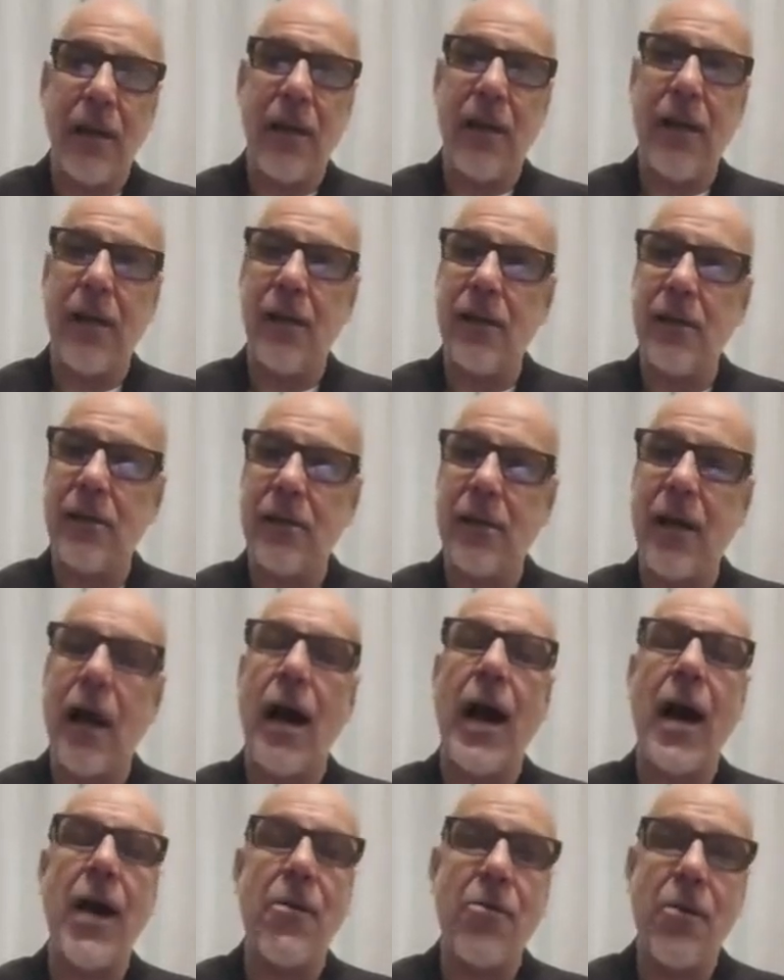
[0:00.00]
is
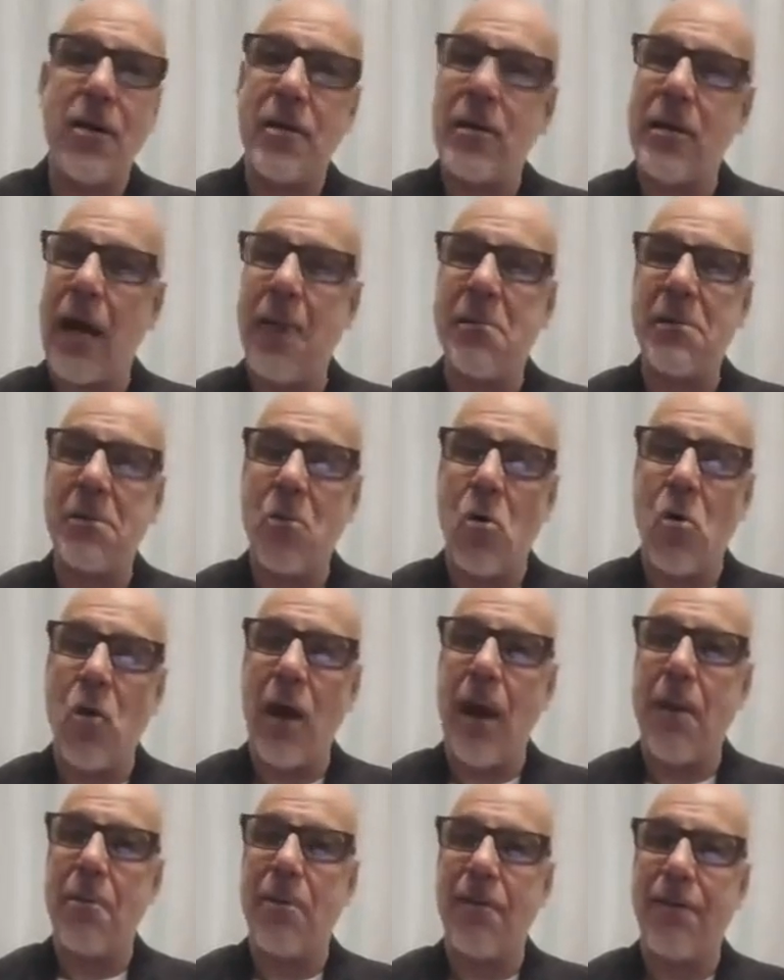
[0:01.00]
a hundred times
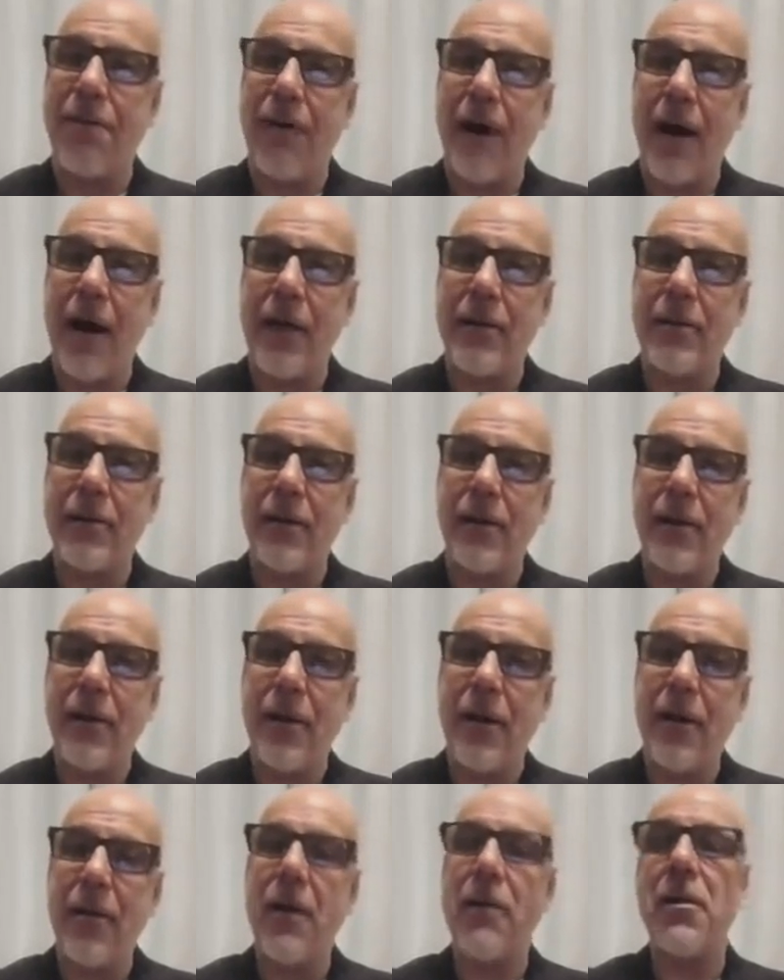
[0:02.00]
more amplified
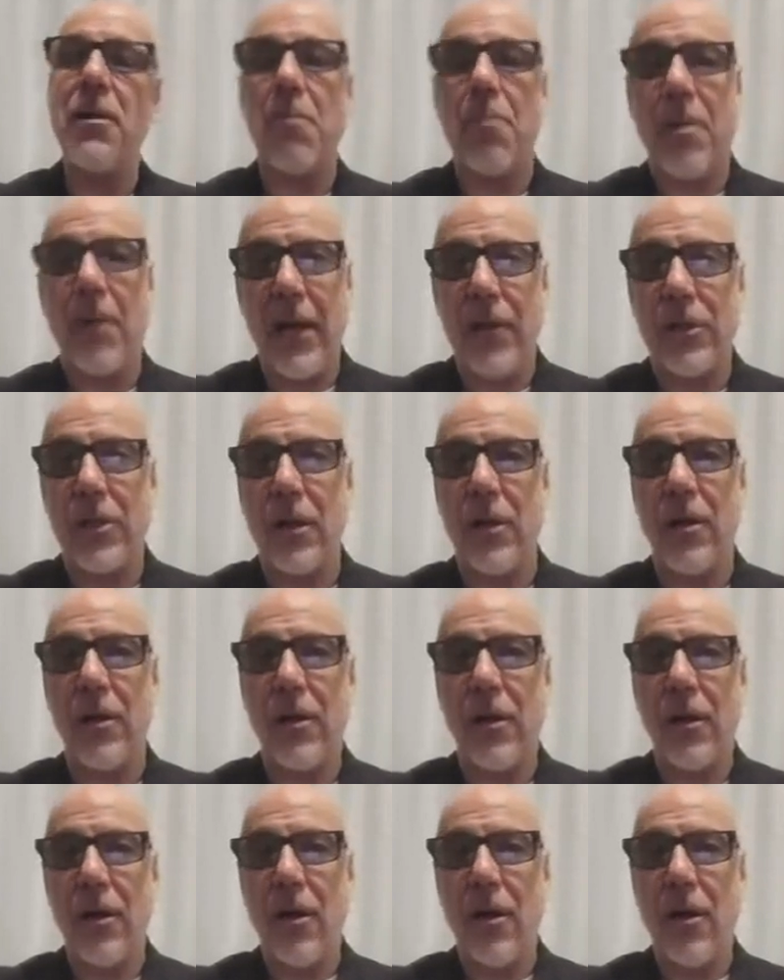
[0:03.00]
than the pleasure